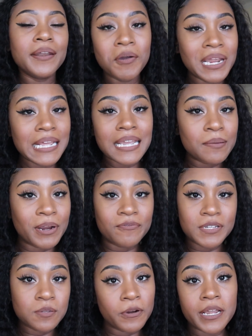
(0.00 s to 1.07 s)
I know he didn't eat
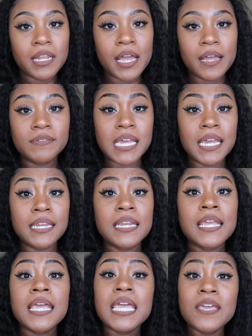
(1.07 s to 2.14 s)
breakfast before he left,
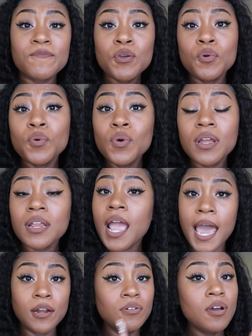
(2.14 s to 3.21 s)
and if you,
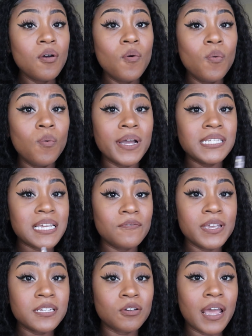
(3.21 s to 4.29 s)
I don't know what
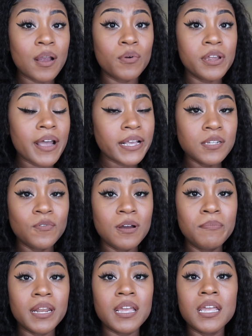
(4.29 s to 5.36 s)
DMVs are like where you guys are
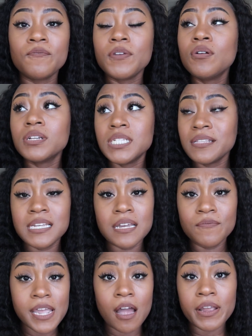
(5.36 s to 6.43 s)
from, but if you go to the
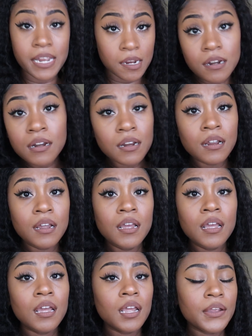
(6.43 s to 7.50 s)
DMV out here,
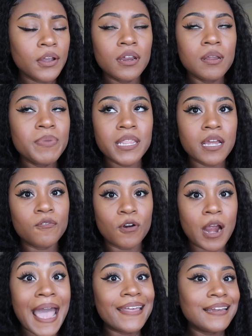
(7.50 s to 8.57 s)
you're gonna be there
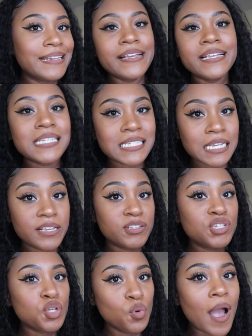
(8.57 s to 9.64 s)
for at least
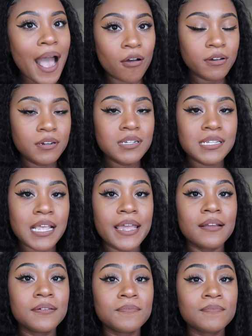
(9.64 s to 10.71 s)
2 hours, like